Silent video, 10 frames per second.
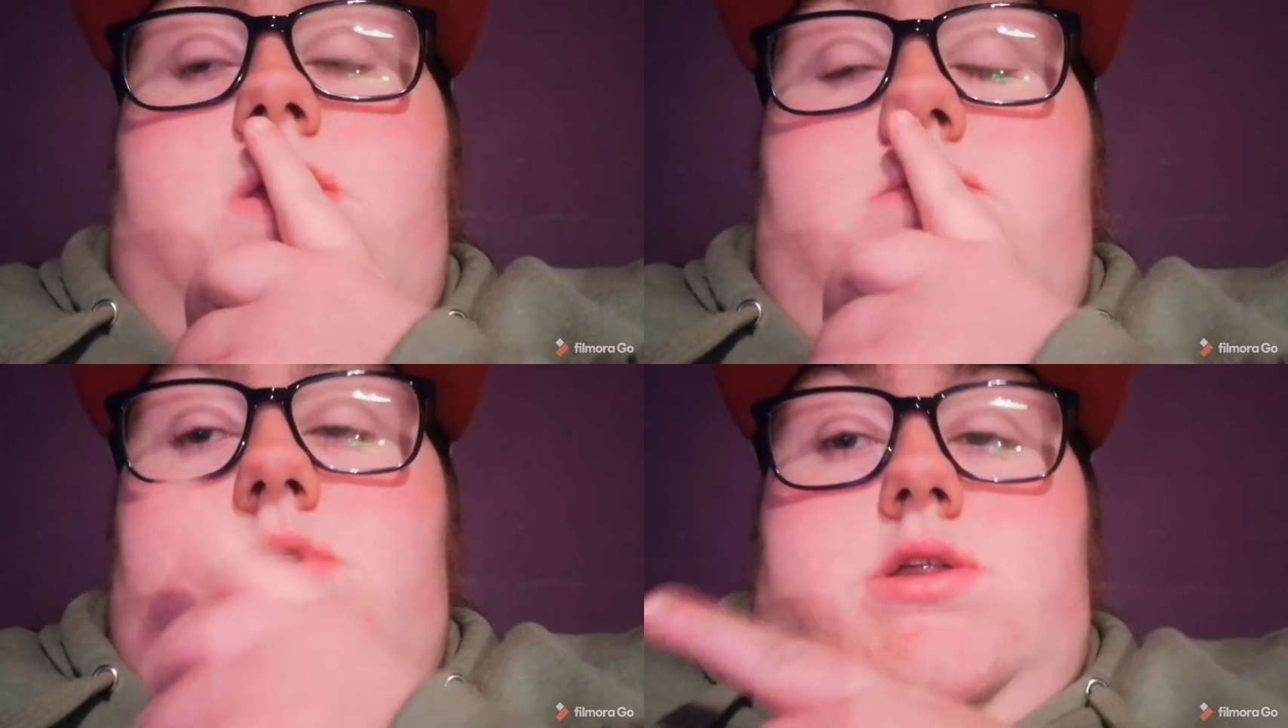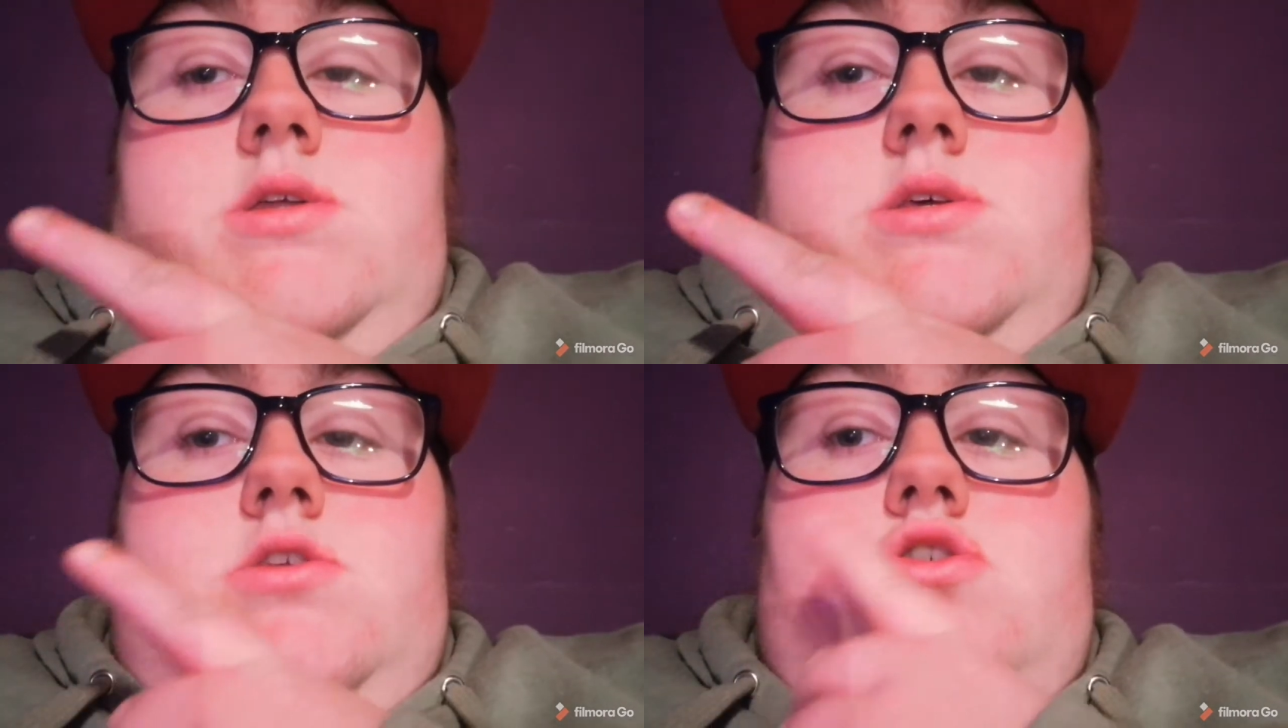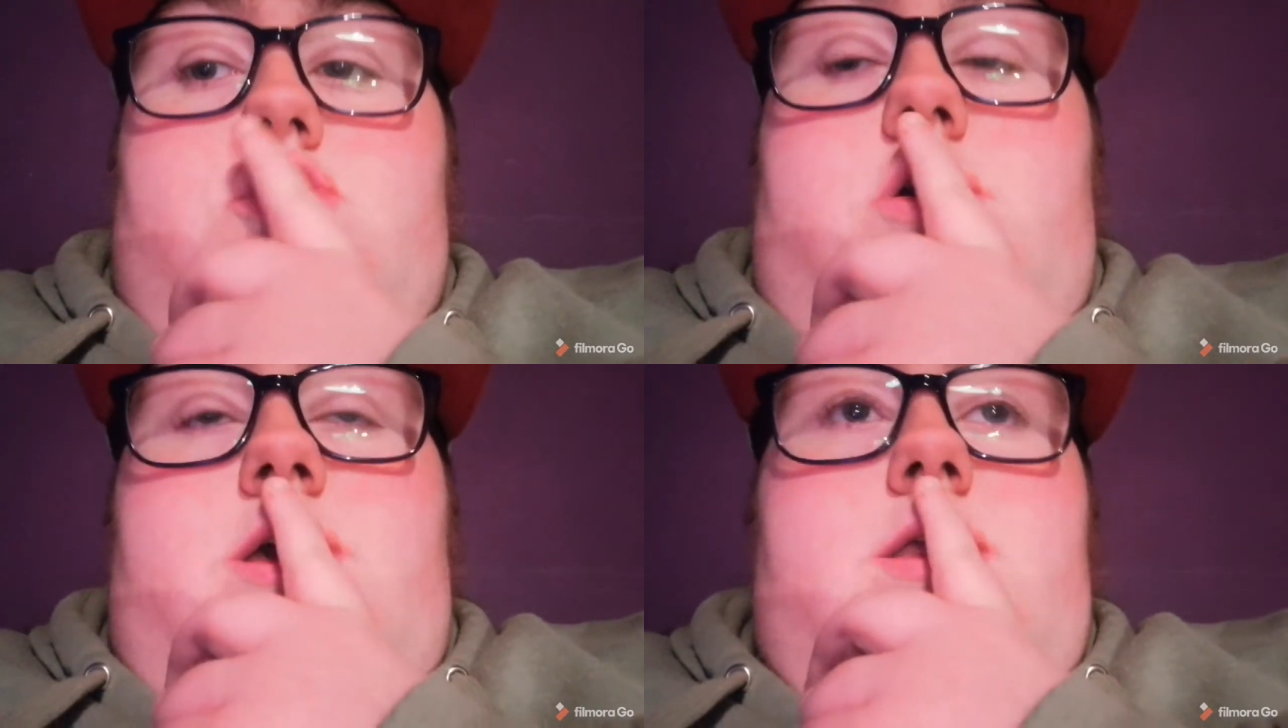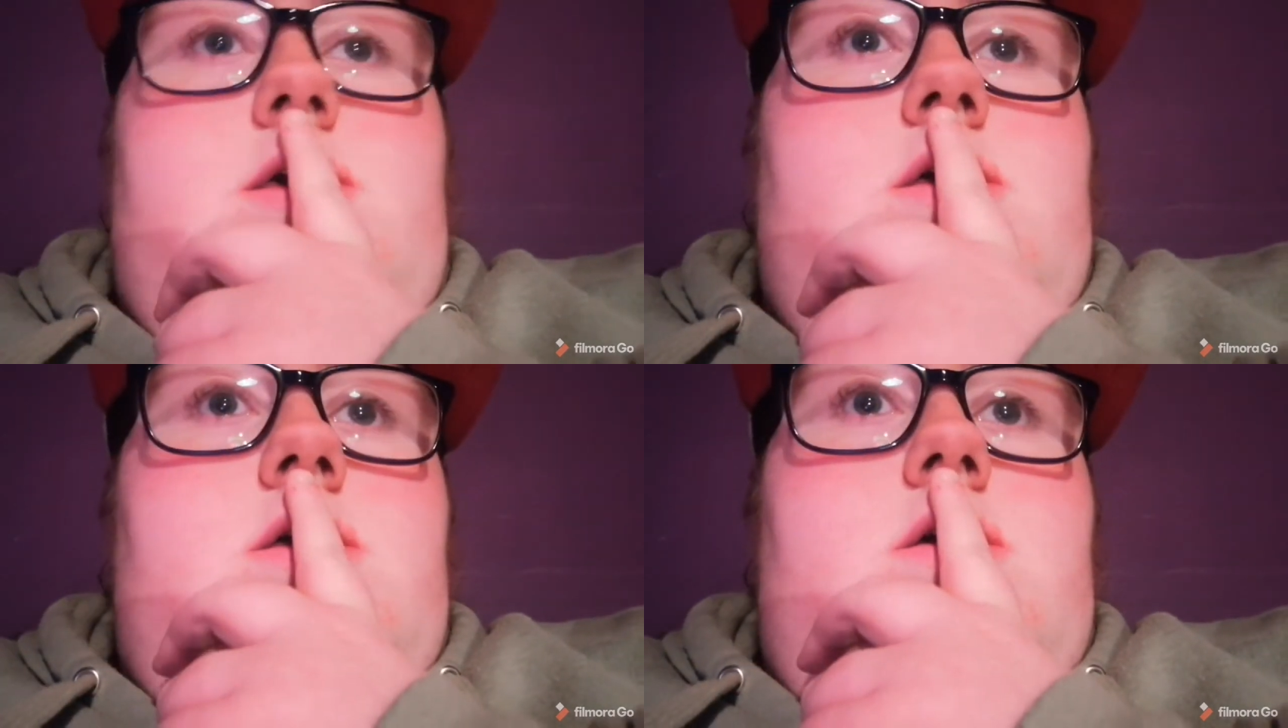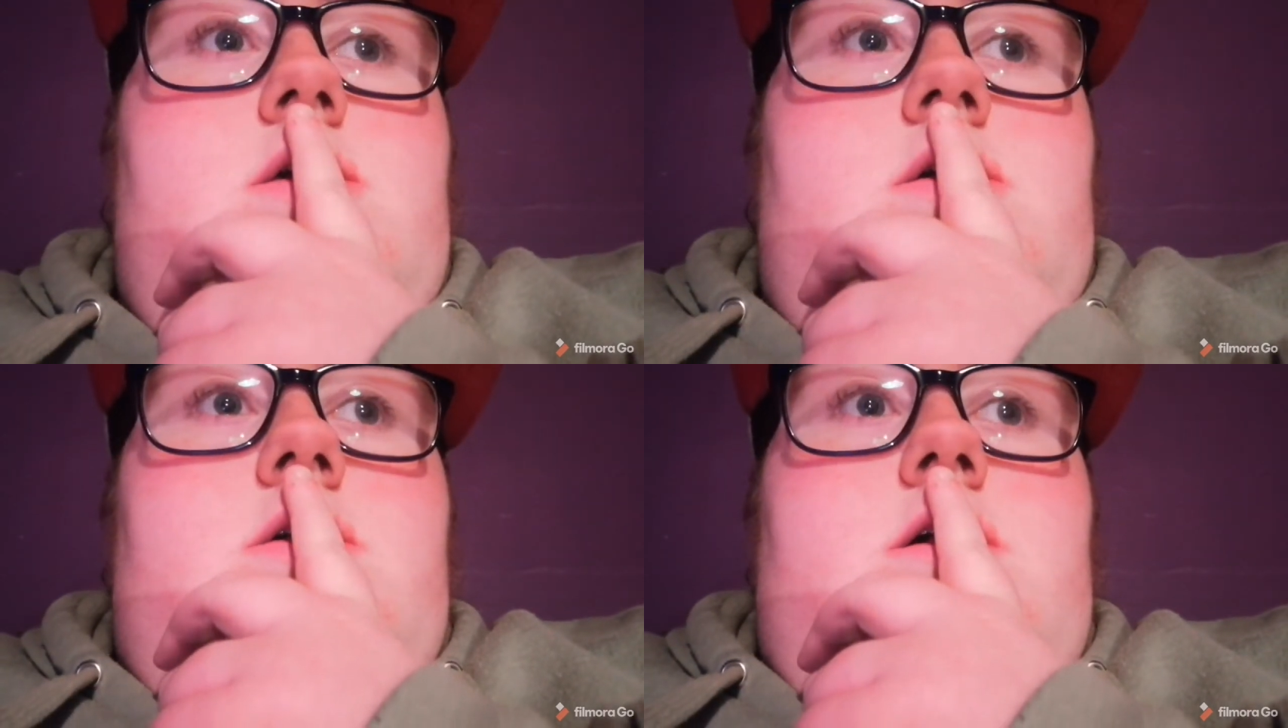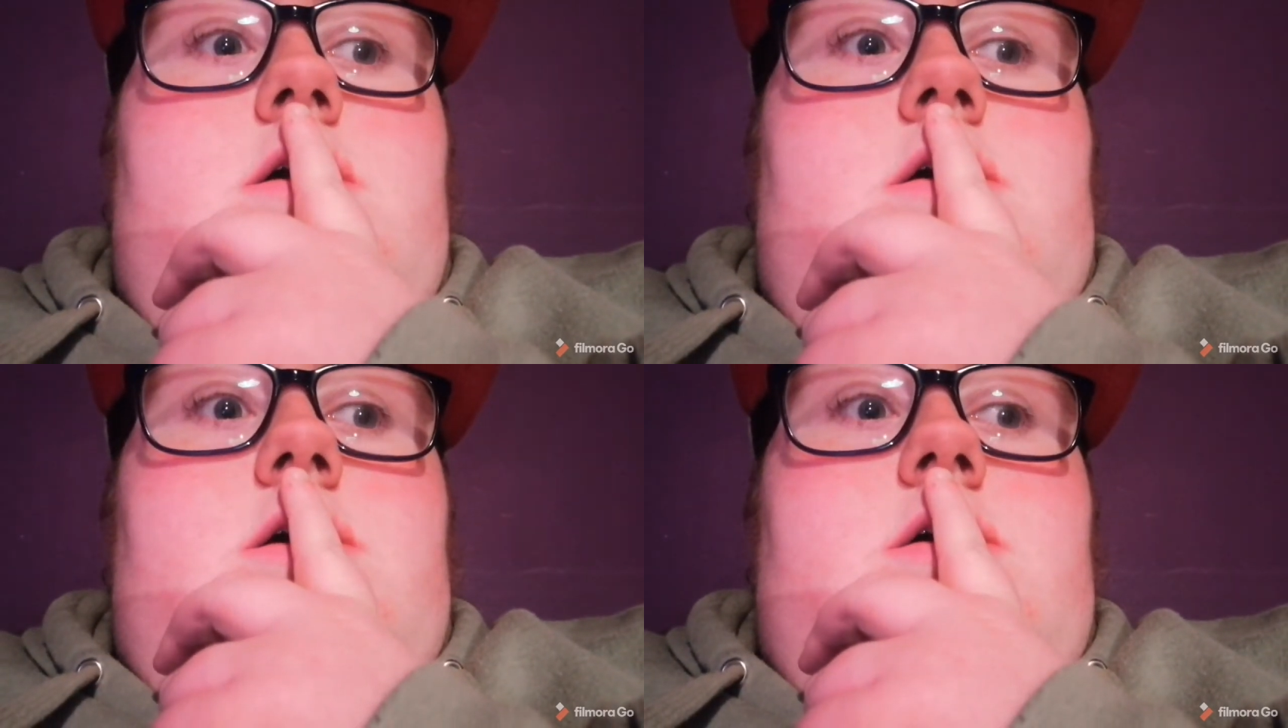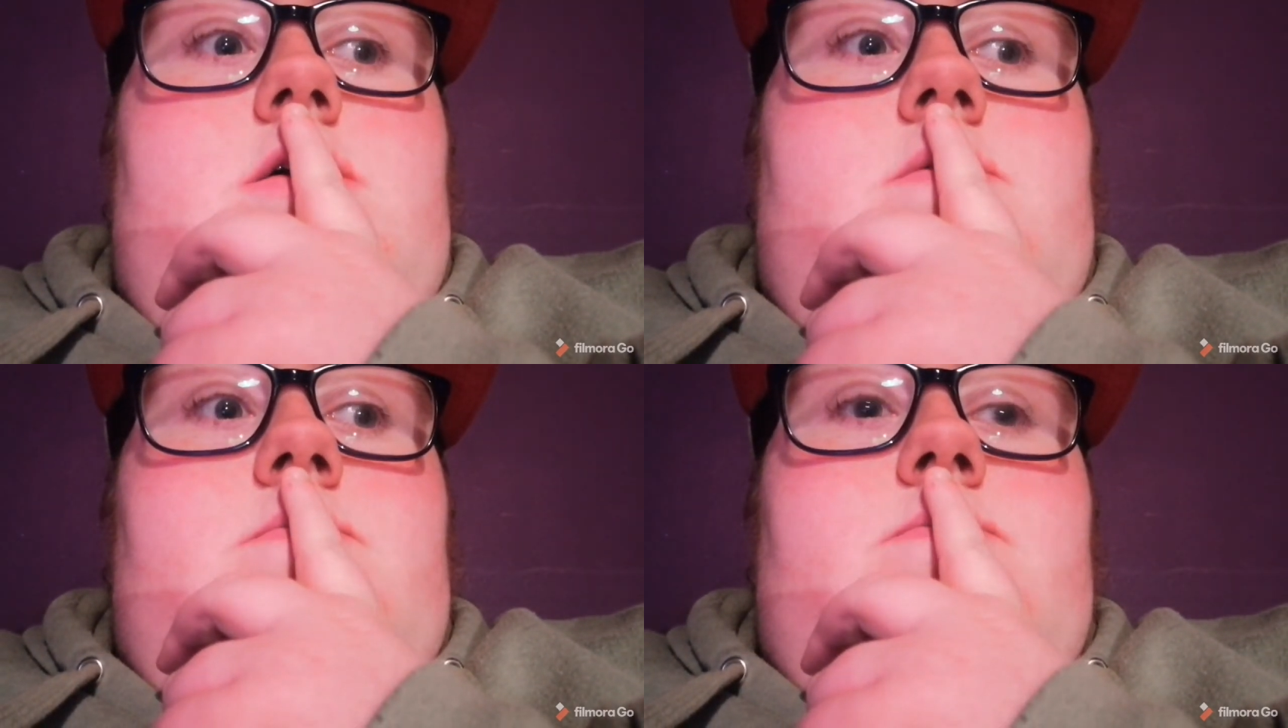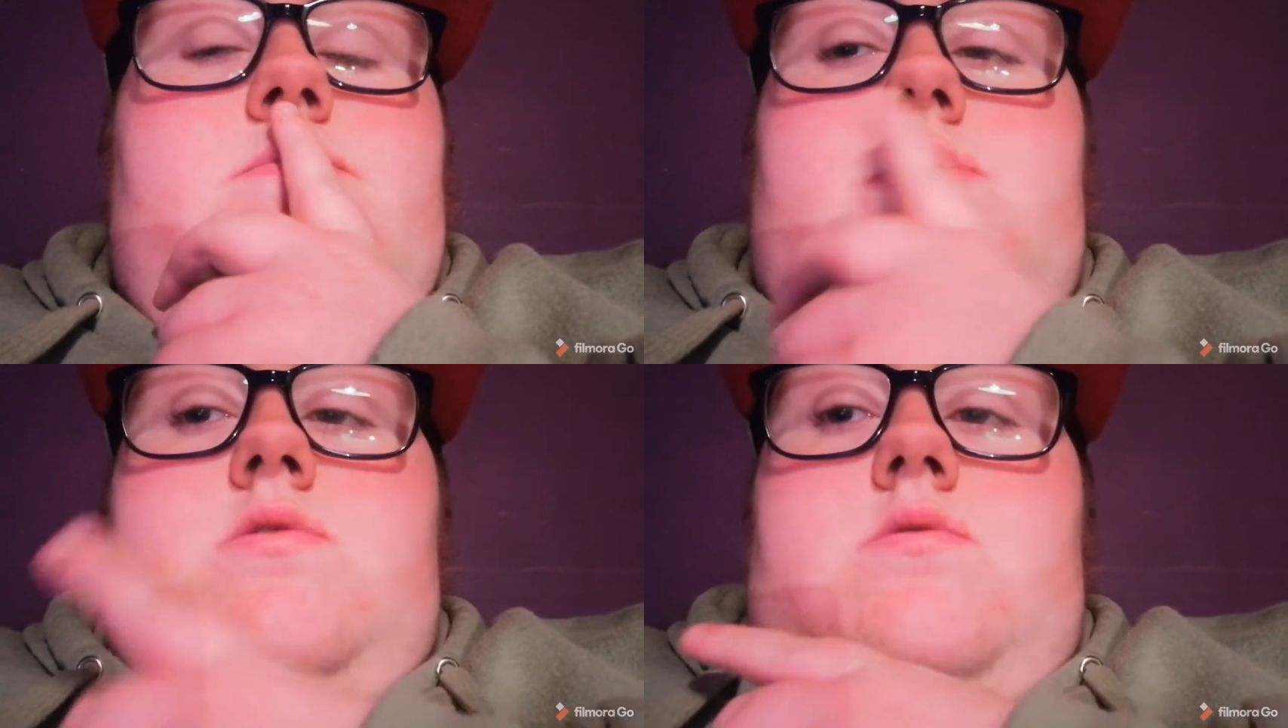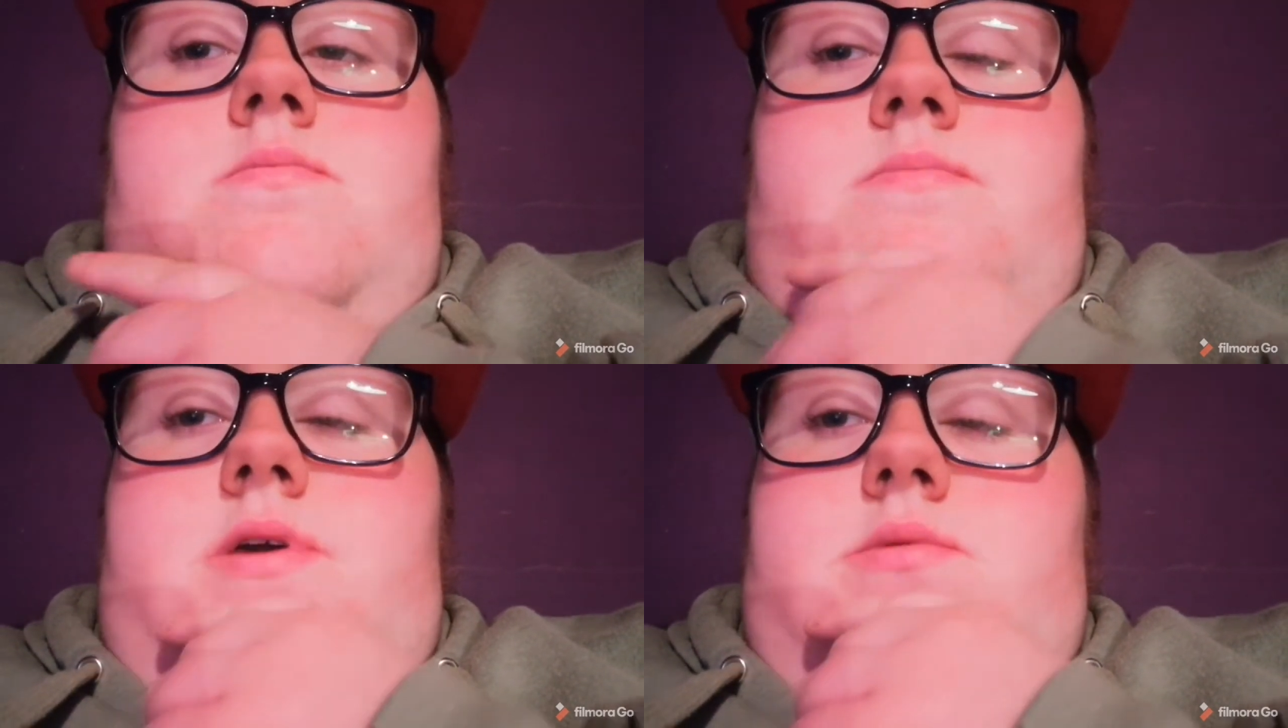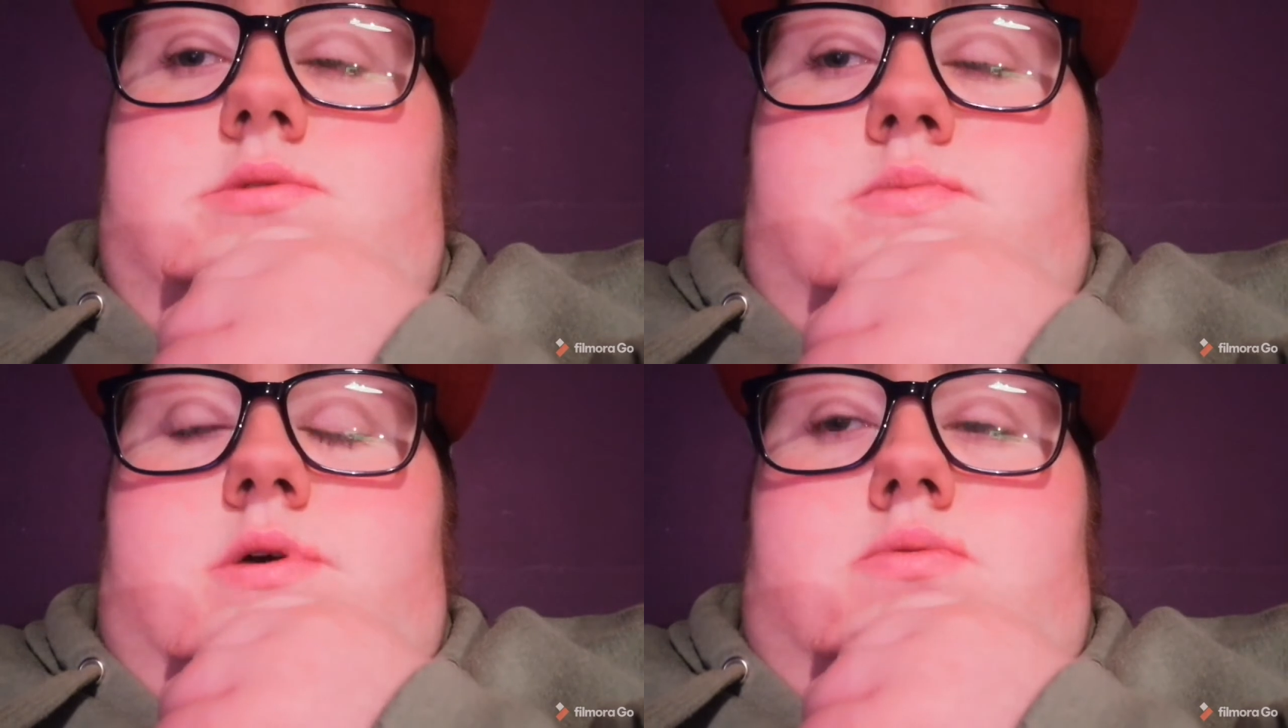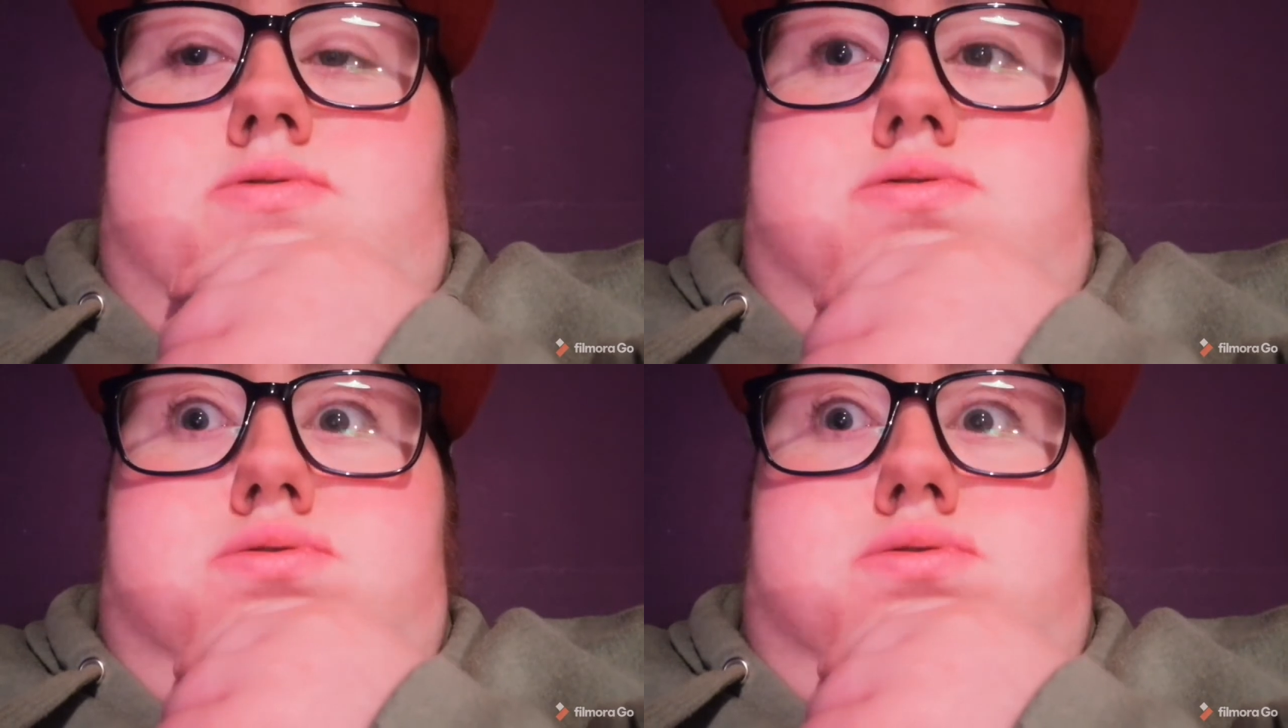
Really did enjoy it. The rugby was a bit,